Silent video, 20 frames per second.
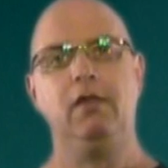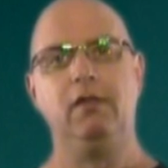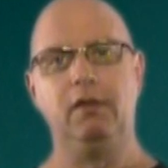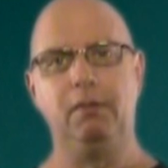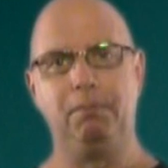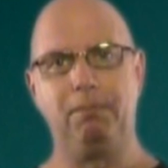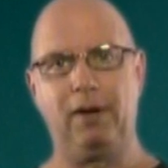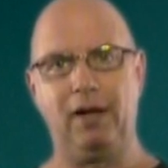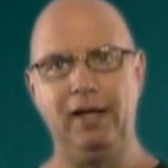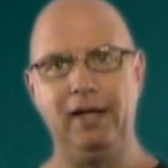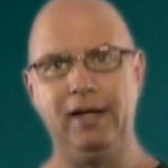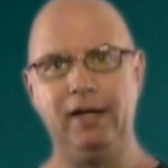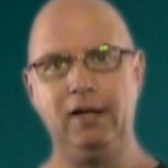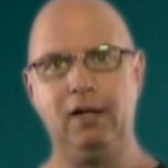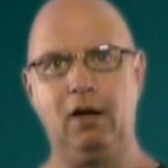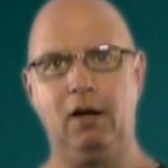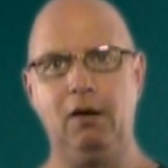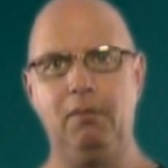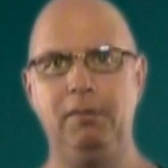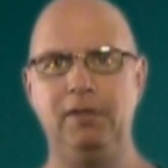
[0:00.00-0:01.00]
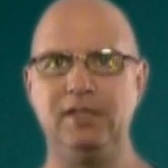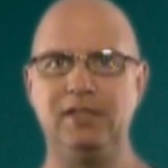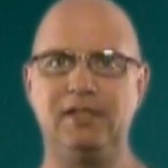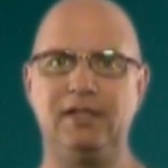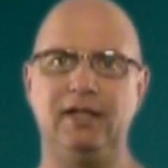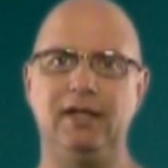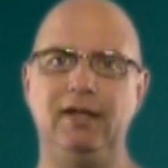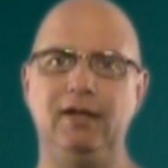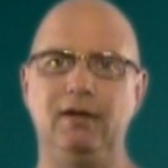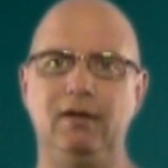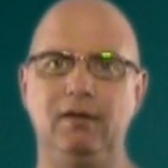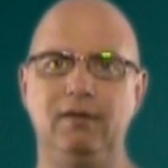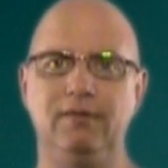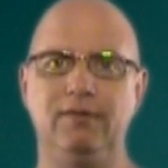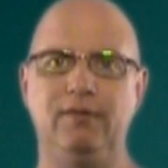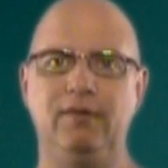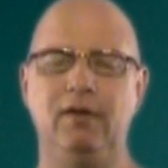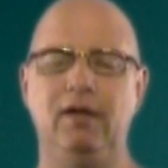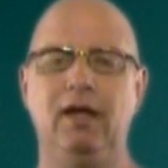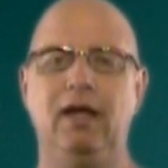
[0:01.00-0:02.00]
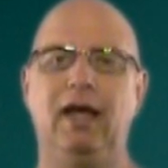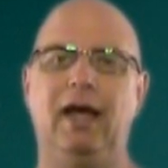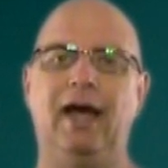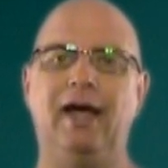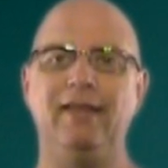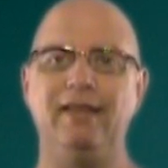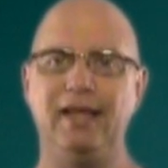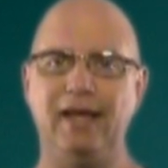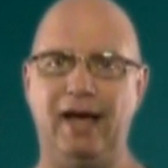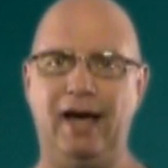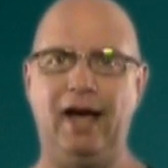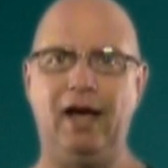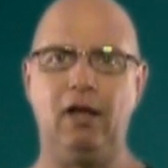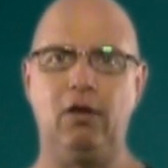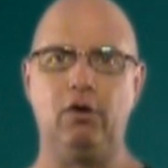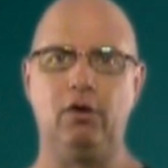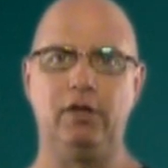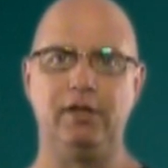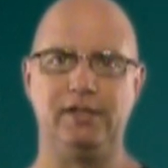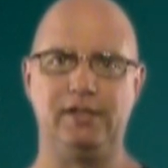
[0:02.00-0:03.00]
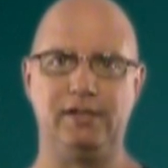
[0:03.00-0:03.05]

The plain carbon steels and the alloy